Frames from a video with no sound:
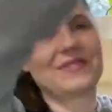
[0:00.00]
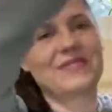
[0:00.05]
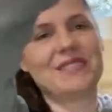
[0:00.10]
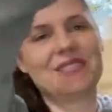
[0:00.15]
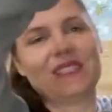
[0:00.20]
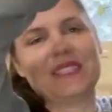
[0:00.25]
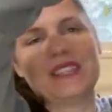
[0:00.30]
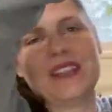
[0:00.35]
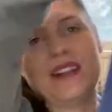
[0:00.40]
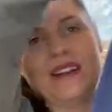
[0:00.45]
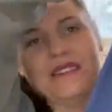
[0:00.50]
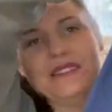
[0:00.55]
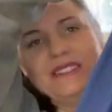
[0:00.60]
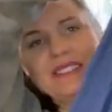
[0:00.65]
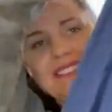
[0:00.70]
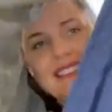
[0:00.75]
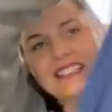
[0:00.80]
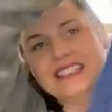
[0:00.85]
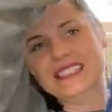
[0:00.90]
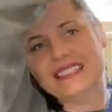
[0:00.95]
So
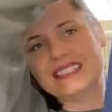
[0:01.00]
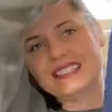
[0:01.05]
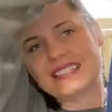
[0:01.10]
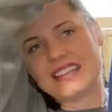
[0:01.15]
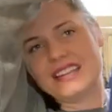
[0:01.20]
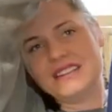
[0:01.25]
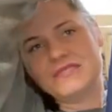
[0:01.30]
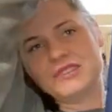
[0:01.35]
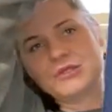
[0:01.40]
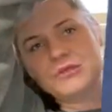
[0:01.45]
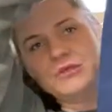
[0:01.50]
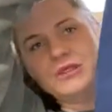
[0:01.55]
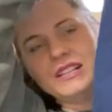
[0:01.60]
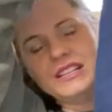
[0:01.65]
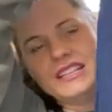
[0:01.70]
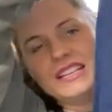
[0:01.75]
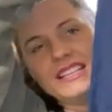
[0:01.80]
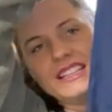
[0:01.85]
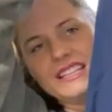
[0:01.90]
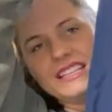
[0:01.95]
it's kind of cool. I
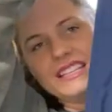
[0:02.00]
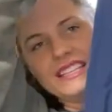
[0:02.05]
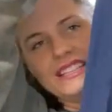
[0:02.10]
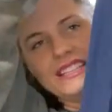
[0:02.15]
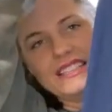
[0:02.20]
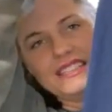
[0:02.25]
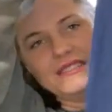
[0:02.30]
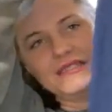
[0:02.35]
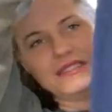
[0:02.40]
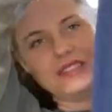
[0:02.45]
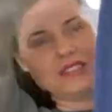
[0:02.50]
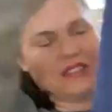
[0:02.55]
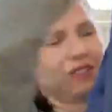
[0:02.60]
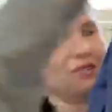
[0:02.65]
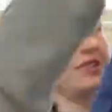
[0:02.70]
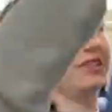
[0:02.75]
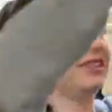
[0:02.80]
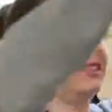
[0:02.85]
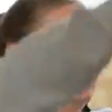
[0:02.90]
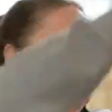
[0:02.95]
like the feel to
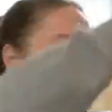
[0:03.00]
it.